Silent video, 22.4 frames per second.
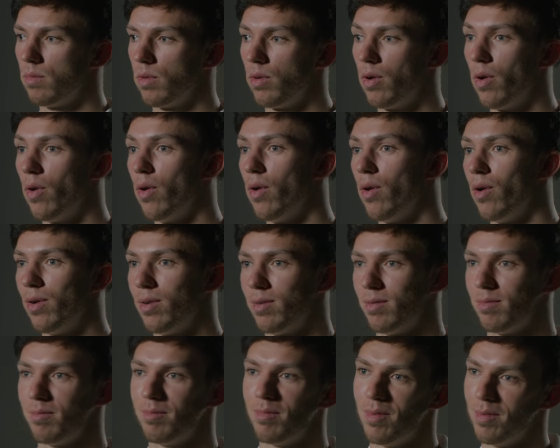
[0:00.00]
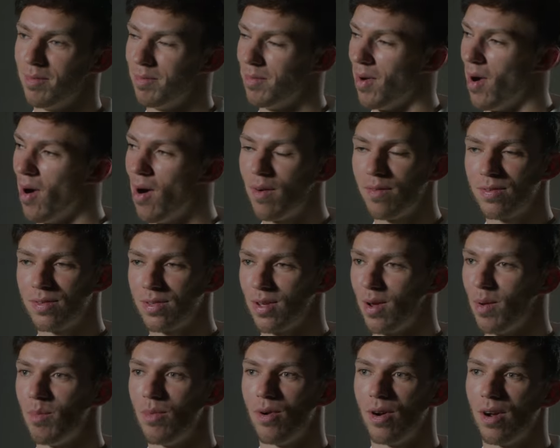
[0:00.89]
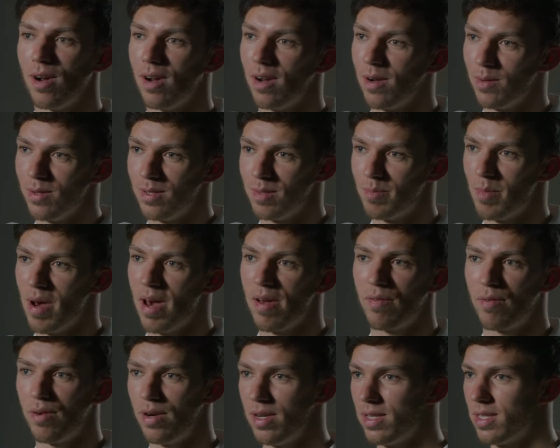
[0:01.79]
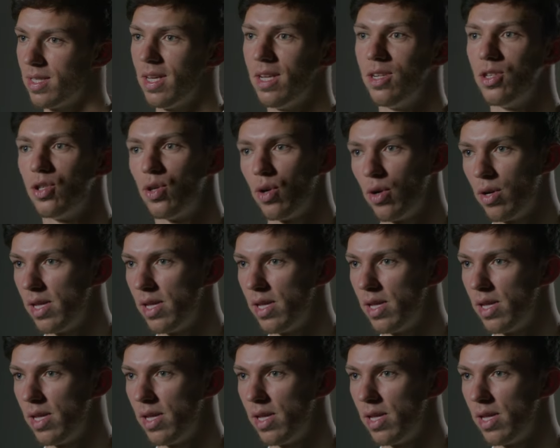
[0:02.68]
go off somewhere with my friends, enjoy